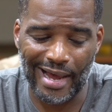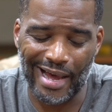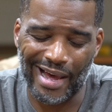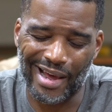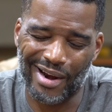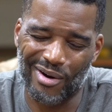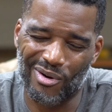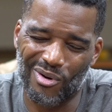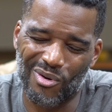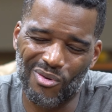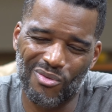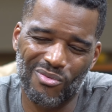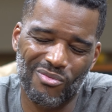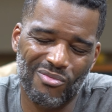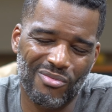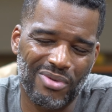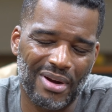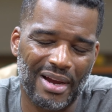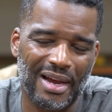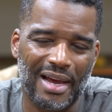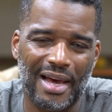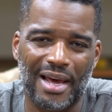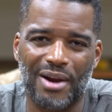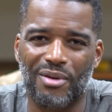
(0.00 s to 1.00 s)
I
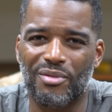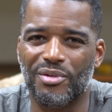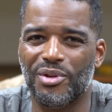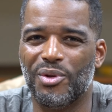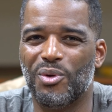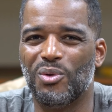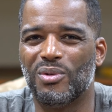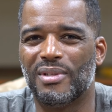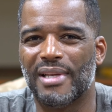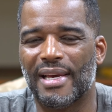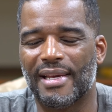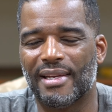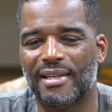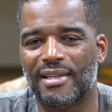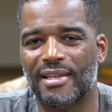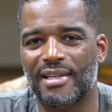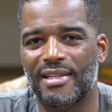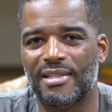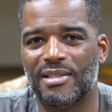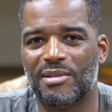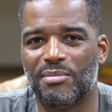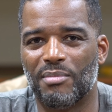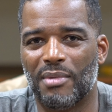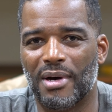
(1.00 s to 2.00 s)
don't use that
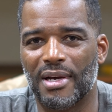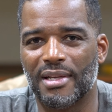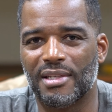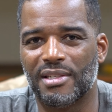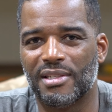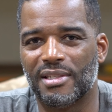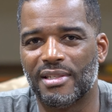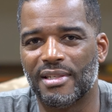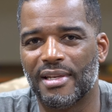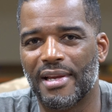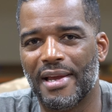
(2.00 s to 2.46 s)
lens much,